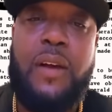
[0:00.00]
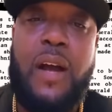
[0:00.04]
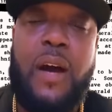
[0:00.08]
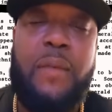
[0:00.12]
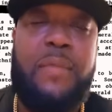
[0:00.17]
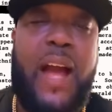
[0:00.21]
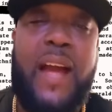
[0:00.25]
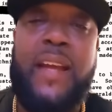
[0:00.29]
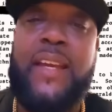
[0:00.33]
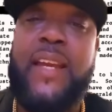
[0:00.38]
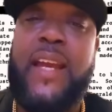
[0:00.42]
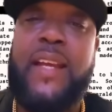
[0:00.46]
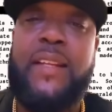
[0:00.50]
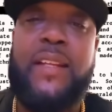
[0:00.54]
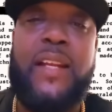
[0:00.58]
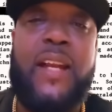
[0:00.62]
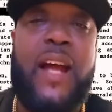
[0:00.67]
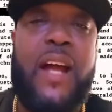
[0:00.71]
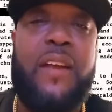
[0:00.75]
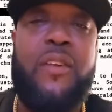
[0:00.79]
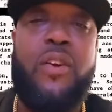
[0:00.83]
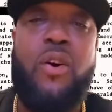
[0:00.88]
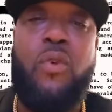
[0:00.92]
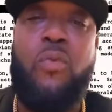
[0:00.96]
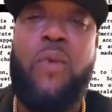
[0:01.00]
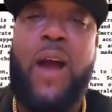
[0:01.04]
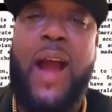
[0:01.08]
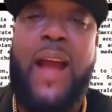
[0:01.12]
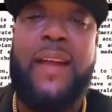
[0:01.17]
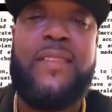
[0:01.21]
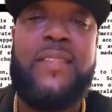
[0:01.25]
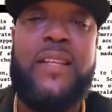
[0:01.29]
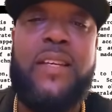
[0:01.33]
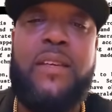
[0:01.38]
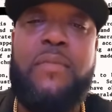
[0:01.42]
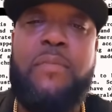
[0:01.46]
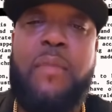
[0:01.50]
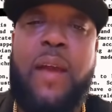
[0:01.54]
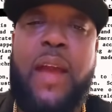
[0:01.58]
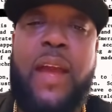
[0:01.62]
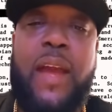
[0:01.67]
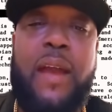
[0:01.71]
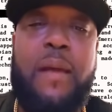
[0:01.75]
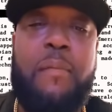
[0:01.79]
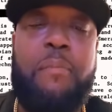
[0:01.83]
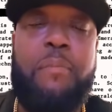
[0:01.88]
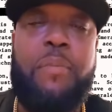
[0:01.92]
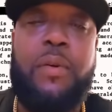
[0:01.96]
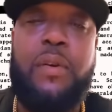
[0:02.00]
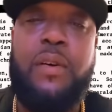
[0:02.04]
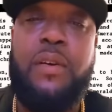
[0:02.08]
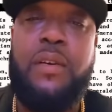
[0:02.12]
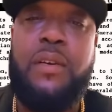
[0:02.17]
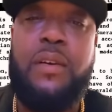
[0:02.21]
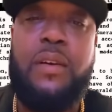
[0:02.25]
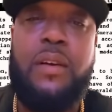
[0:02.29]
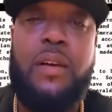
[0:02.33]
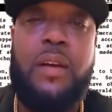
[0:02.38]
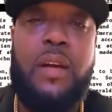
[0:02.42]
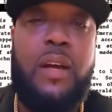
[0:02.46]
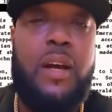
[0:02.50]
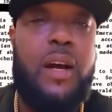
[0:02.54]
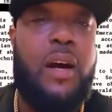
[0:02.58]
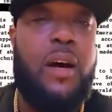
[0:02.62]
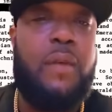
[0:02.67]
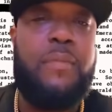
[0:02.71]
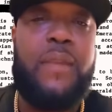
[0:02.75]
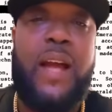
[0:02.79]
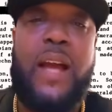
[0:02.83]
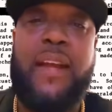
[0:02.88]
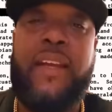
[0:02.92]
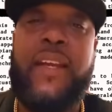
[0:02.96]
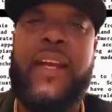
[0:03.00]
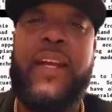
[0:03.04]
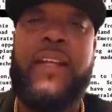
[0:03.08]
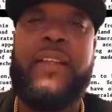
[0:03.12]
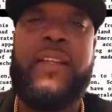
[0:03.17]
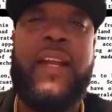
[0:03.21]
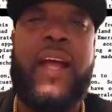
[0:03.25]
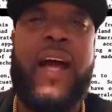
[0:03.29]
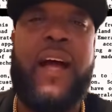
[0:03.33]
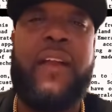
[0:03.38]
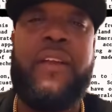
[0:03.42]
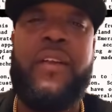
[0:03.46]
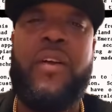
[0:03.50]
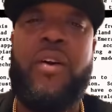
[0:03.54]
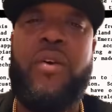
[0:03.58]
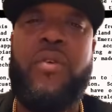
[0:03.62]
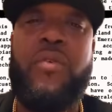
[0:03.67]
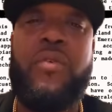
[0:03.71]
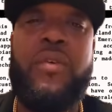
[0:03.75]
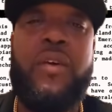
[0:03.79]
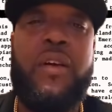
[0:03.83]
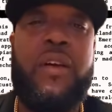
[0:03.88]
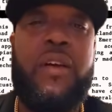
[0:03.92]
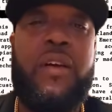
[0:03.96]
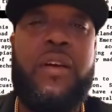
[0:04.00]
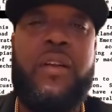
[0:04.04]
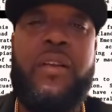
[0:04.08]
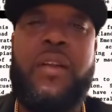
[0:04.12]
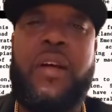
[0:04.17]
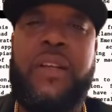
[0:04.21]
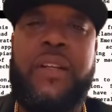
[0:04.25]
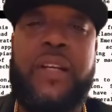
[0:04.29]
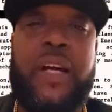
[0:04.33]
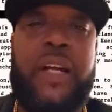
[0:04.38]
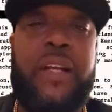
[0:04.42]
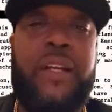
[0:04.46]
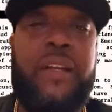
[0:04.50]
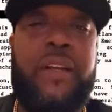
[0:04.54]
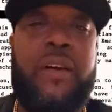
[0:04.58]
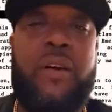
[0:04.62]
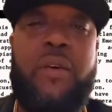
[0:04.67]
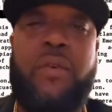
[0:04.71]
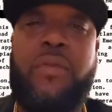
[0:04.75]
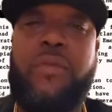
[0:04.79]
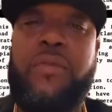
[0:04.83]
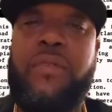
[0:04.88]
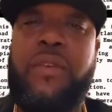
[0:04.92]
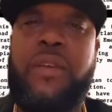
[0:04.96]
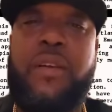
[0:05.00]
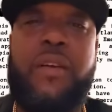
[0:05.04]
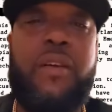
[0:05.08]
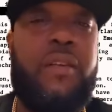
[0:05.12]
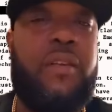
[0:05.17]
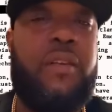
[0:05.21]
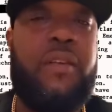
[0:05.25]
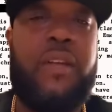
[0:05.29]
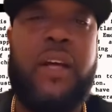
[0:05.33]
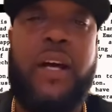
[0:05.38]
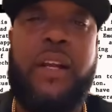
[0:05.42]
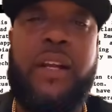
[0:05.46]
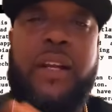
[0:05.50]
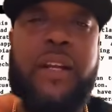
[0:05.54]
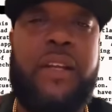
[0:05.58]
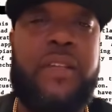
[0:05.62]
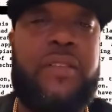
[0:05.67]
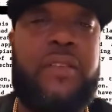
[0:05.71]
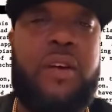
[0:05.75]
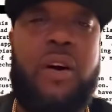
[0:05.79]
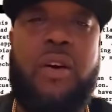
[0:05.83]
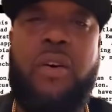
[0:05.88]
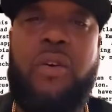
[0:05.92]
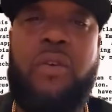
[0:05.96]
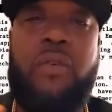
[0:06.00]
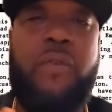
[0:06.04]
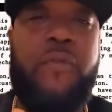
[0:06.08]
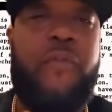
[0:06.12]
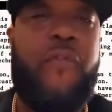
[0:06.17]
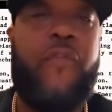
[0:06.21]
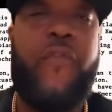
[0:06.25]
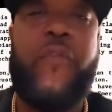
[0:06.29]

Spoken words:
I'm not getting it out no YT man book. I'm not getting it out none of this old